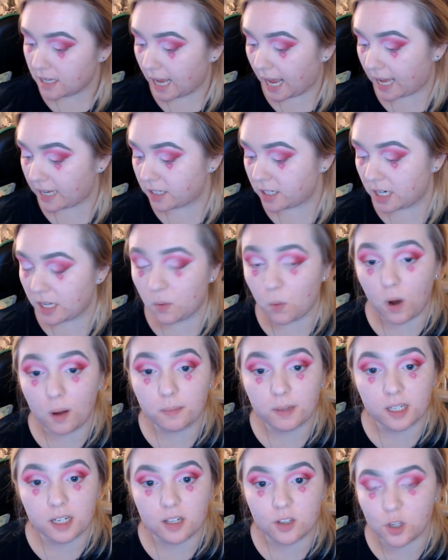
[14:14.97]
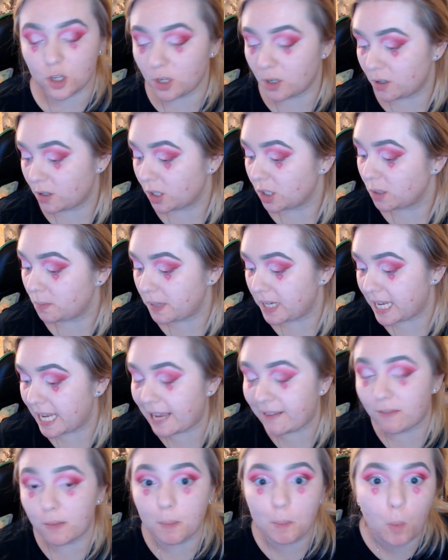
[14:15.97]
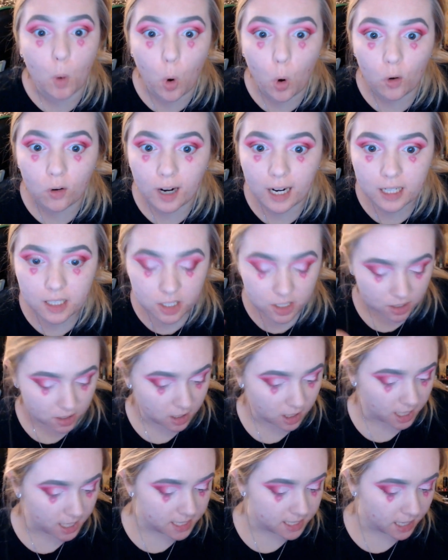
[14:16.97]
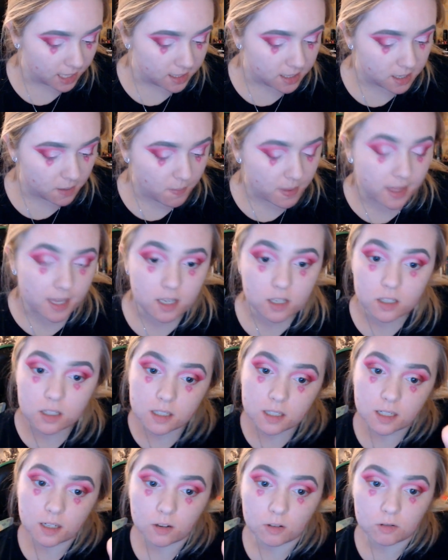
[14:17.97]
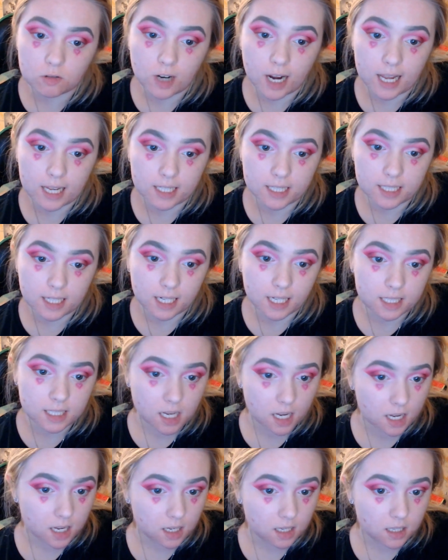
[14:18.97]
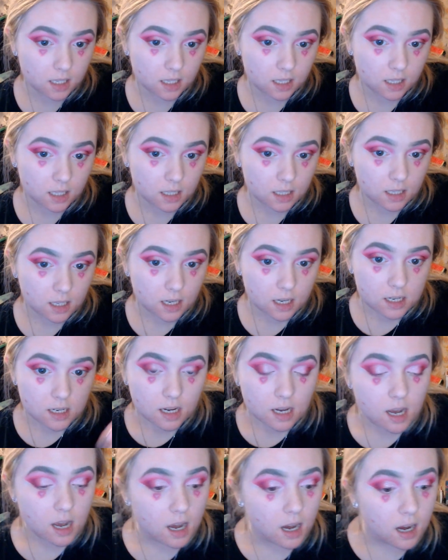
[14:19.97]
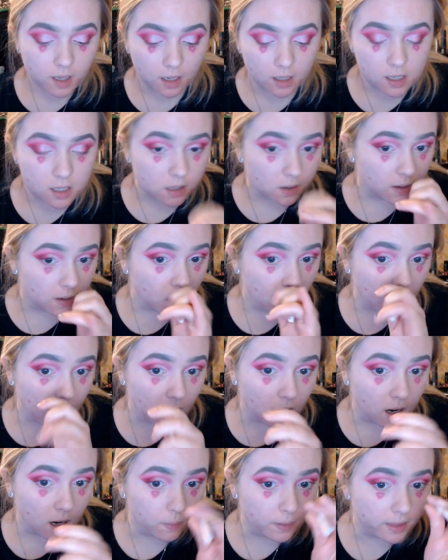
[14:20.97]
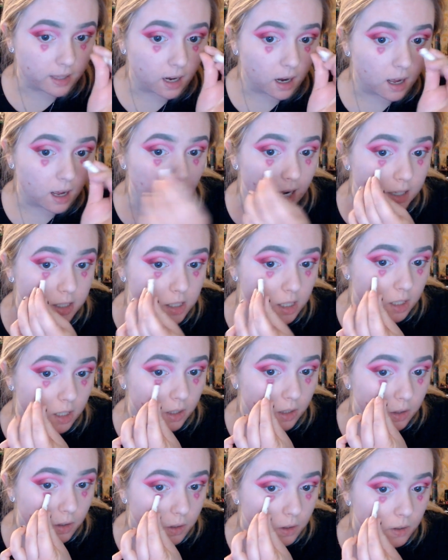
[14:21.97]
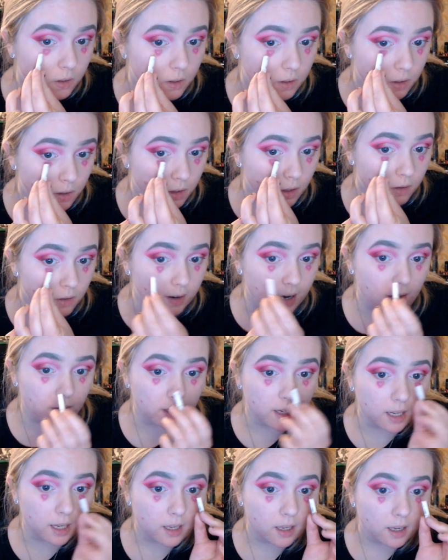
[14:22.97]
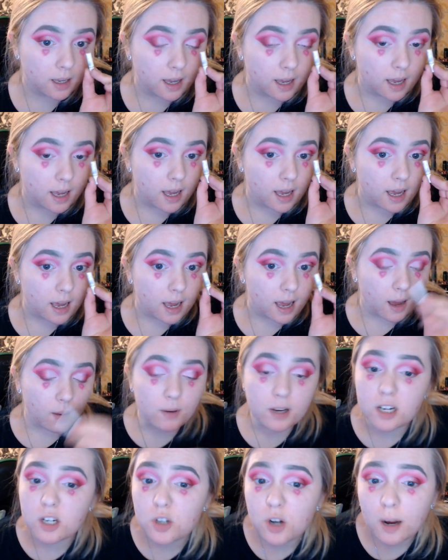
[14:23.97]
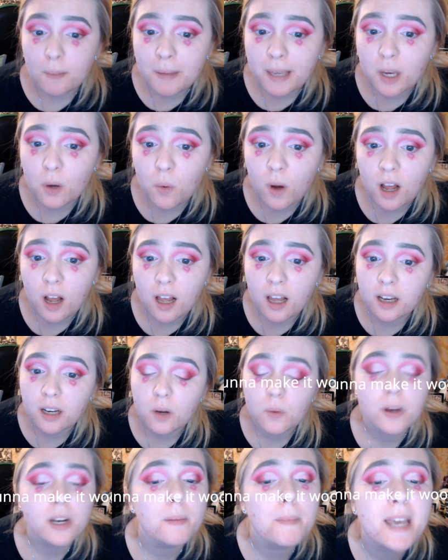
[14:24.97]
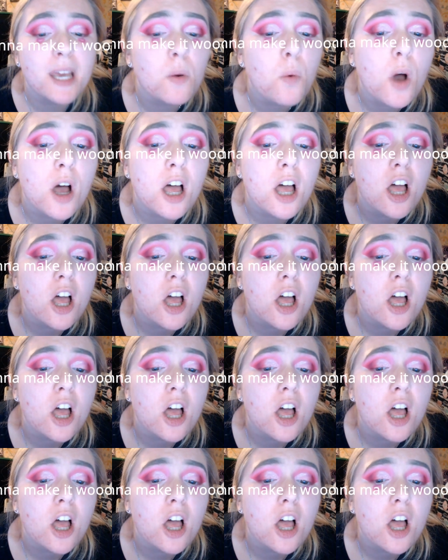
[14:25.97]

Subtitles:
Actually, what I'm going to do, just to be even more extra, is add some of this red glitter. I'm going to do a little heart with the eyelash glue around it. And we're going to try and make it work. We're going to make it work.